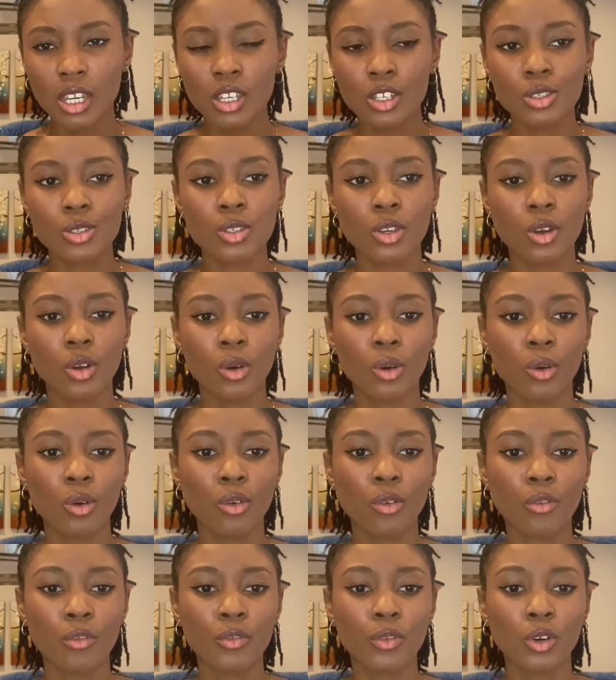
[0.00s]

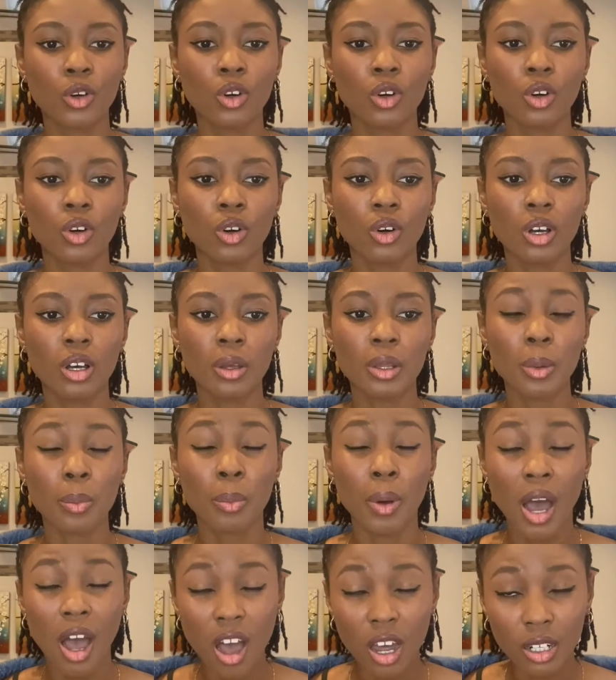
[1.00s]
So for the
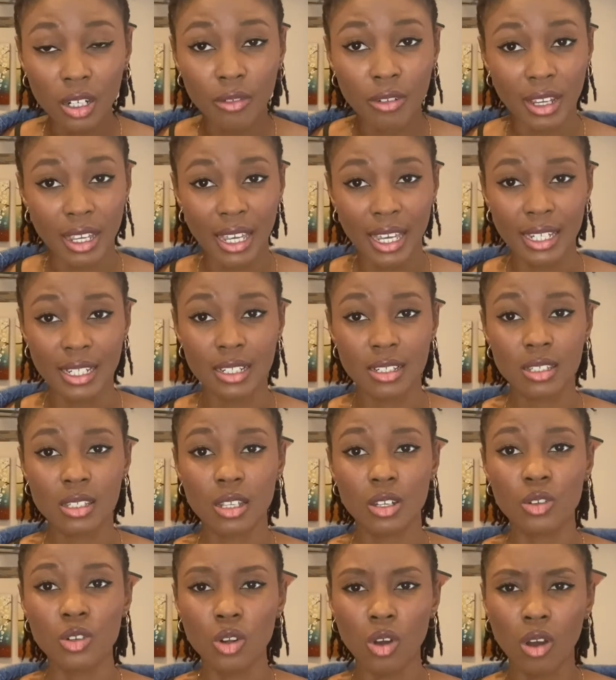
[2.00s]
partner, again,
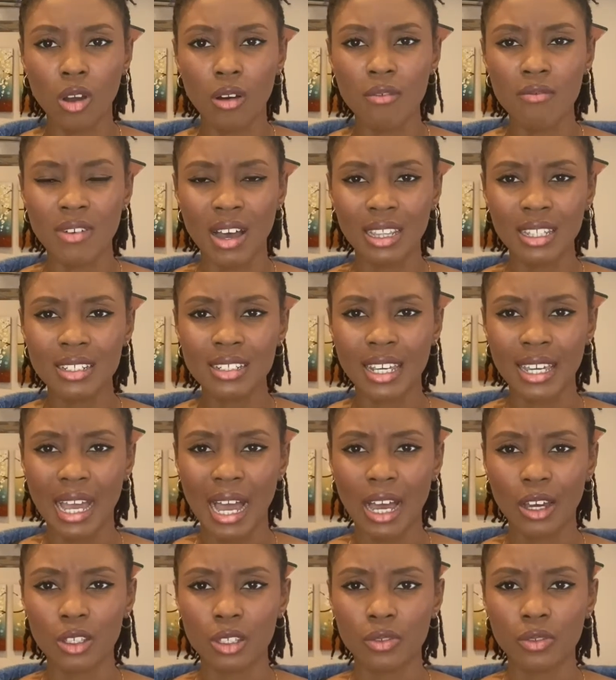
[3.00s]
to not validate
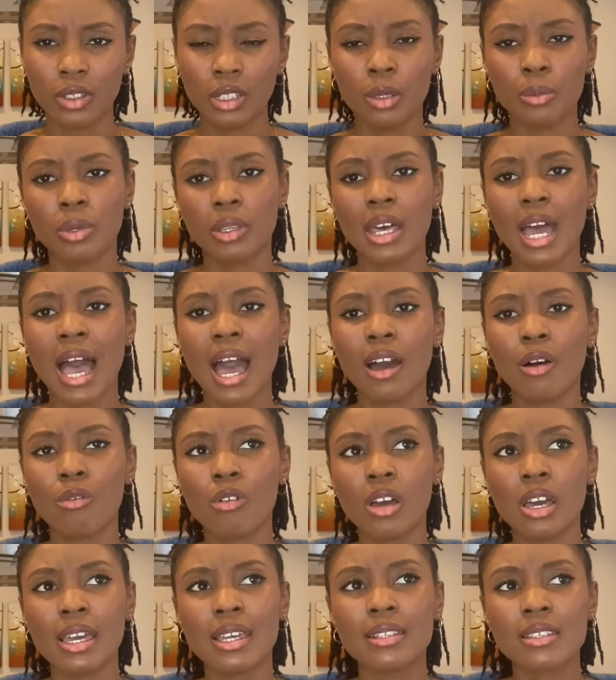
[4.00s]
how you're feeling, but
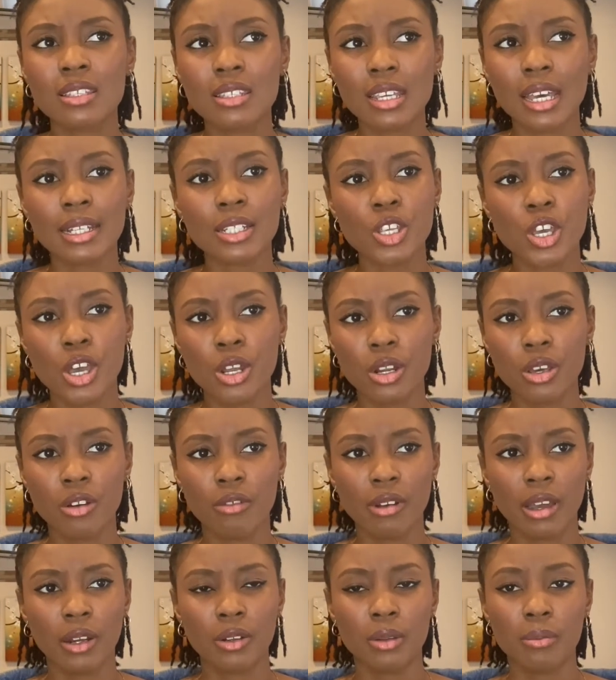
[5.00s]
instead turn it
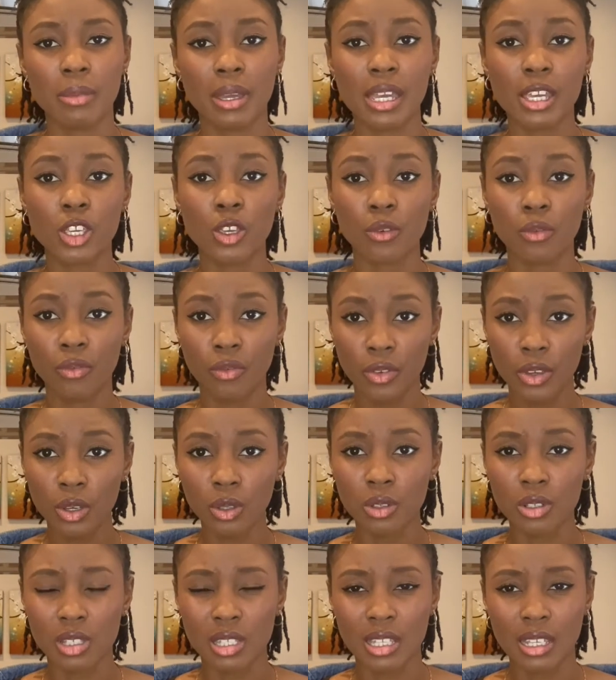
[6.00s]
around and make you feel
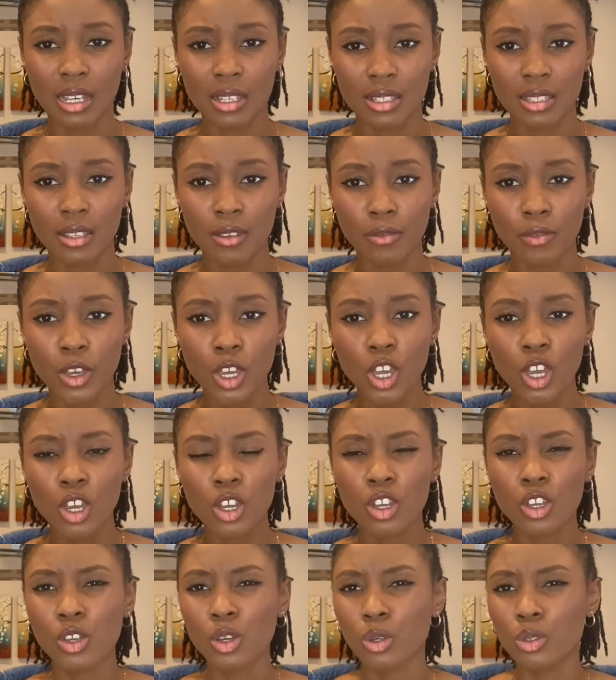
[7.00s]
as if
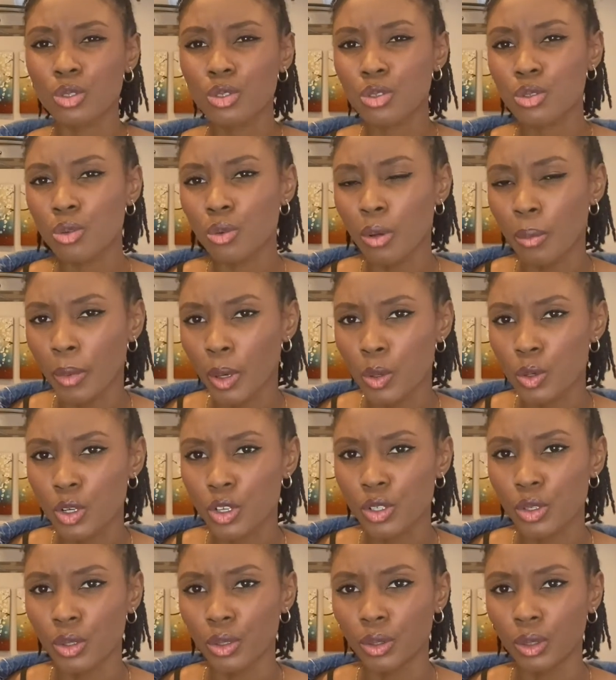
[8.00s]
you're too
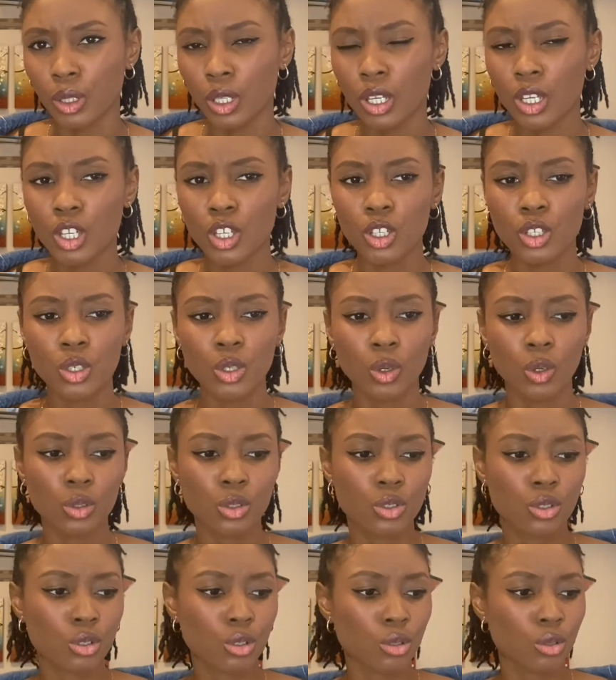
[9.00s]
emotional, you're
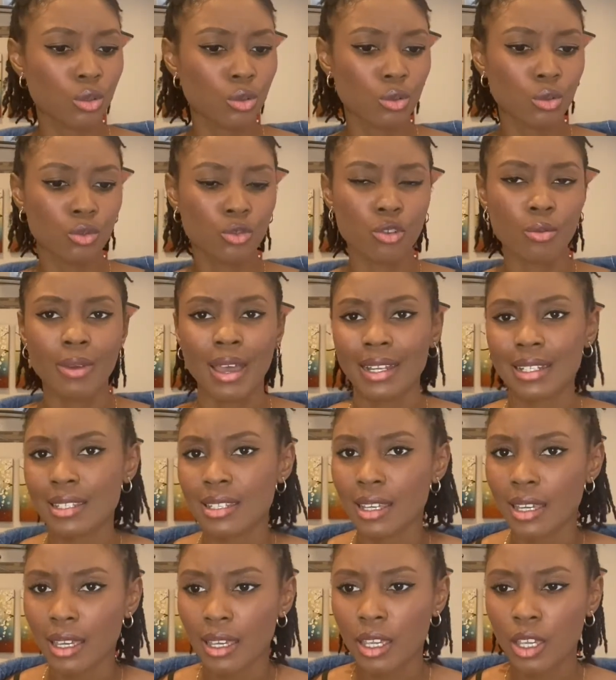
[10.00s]
too
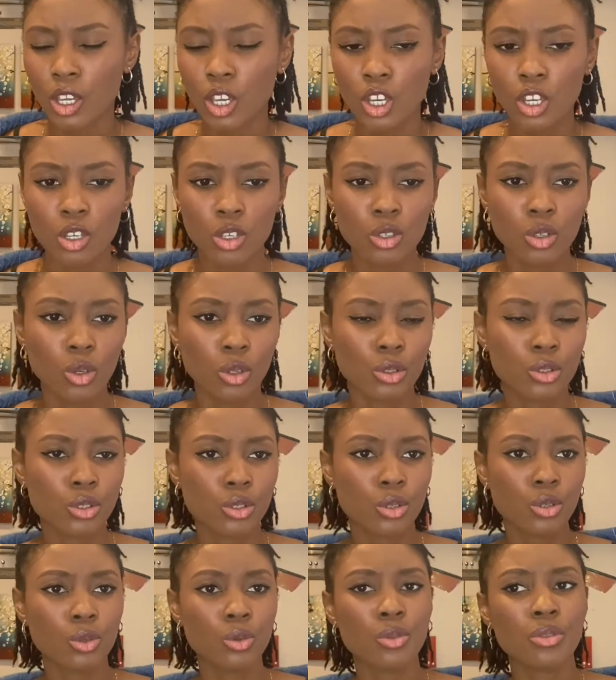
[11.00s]
dramatic, you're
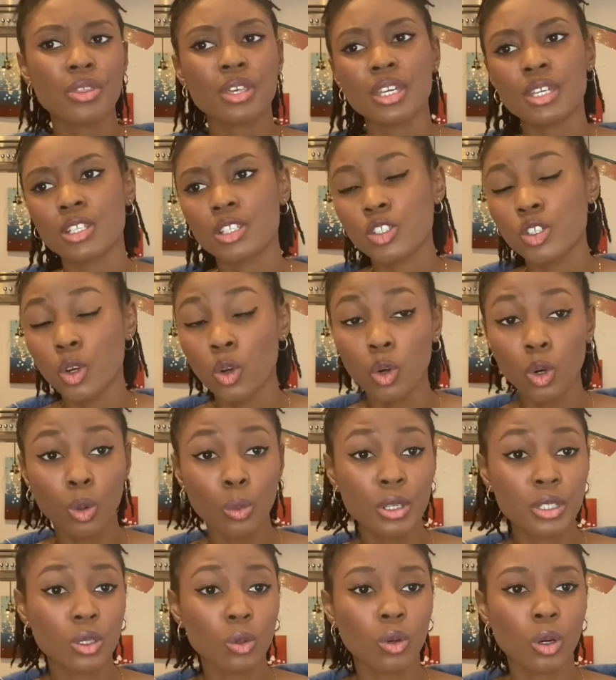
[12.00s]
too this, you're
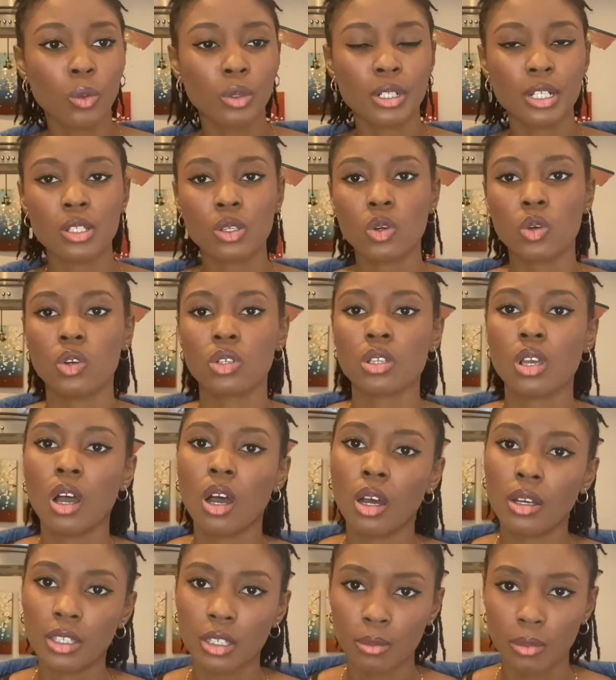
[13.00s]
always the one wanting to cause
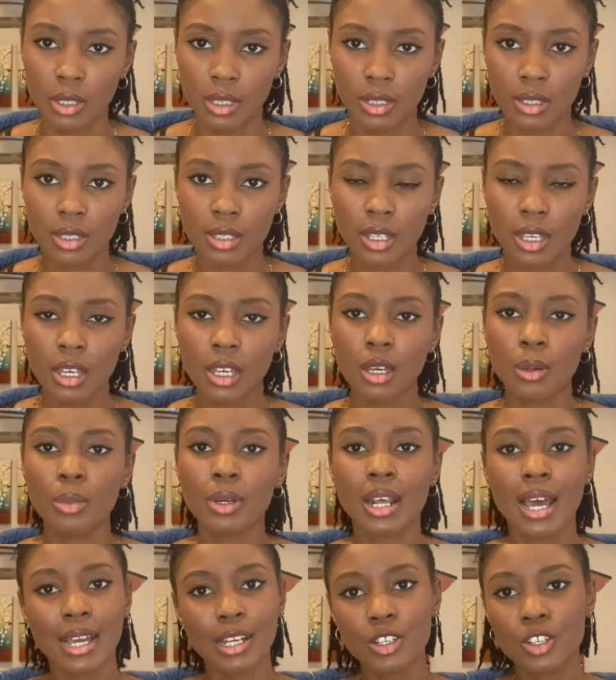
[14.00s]
arguments. But
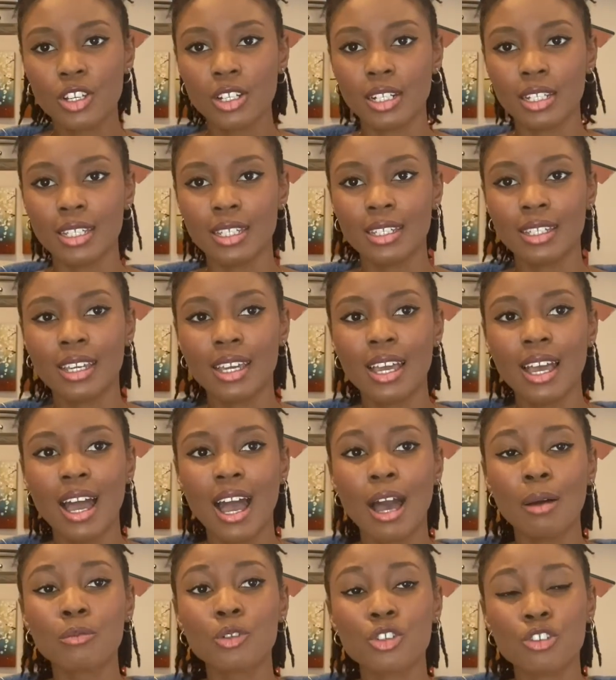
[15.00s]
actually,
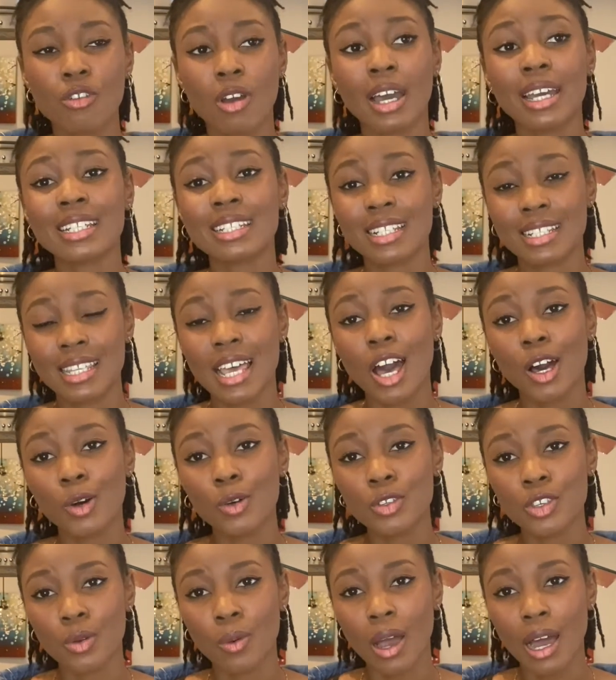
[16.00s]
I'm trying to tell
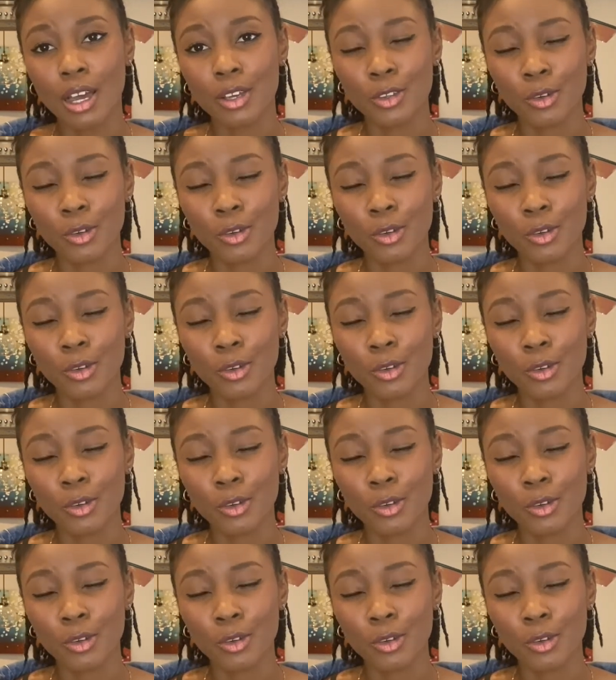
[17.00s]
you how you're